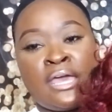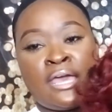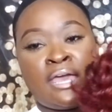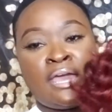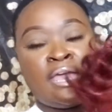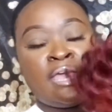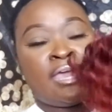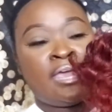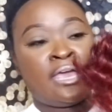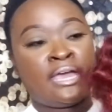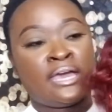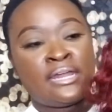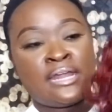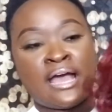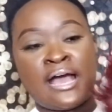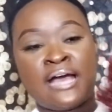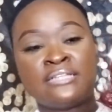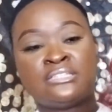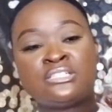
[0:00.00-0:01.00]
And
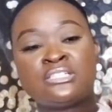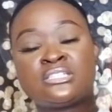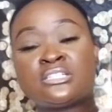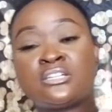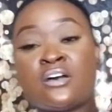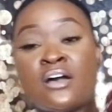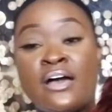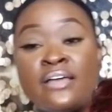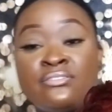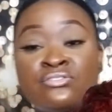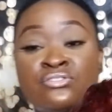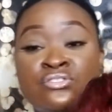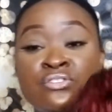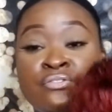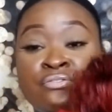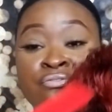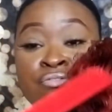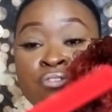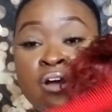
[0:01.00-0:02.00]
I just cut the
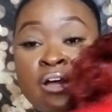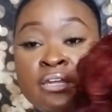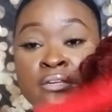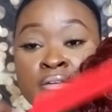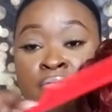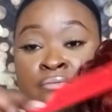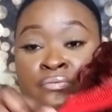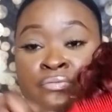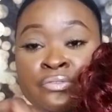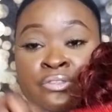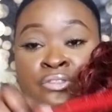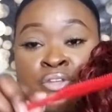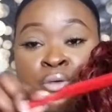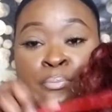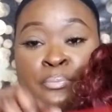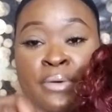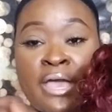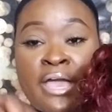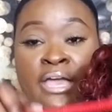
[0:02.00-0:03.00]
front, the
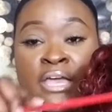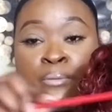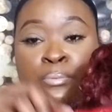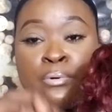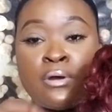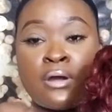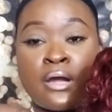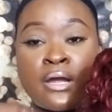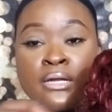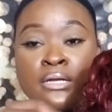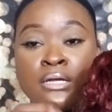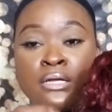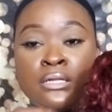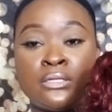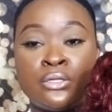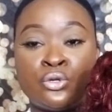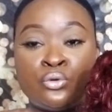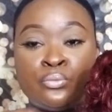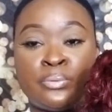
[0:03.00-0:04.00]
bang part, a
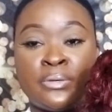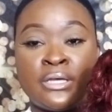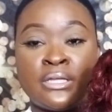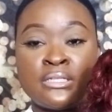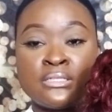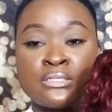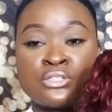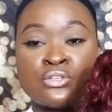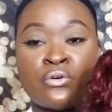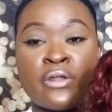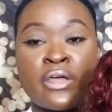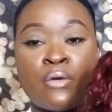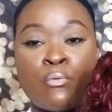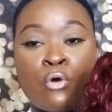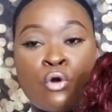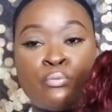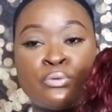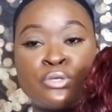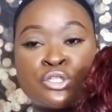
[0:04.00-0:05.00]
little bit so that it
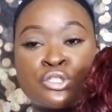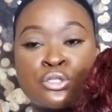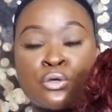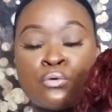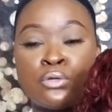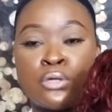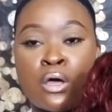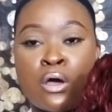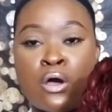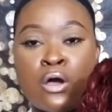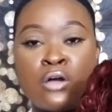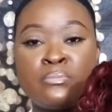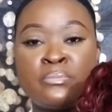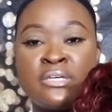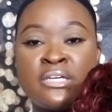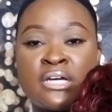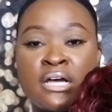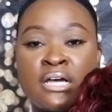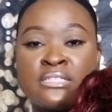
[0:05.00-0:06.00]
won't be so long,
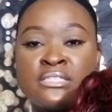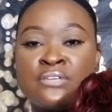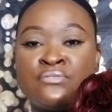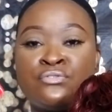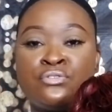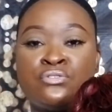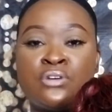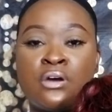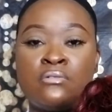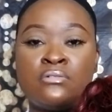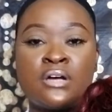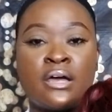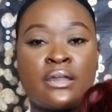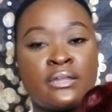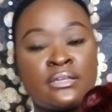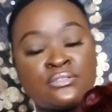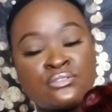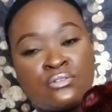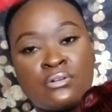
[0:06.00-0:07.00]
because if you don't cut
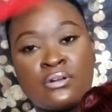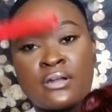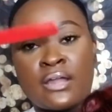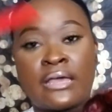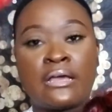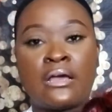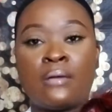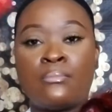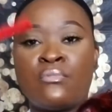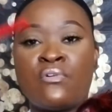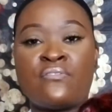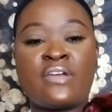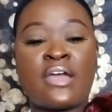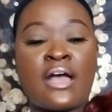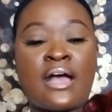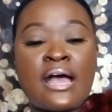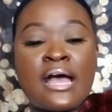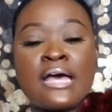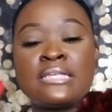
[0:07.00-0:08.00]
it, it's going to like come over
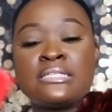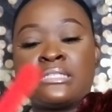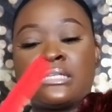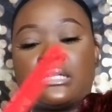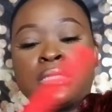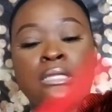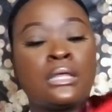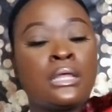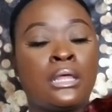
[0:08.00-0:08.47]
your eyes, and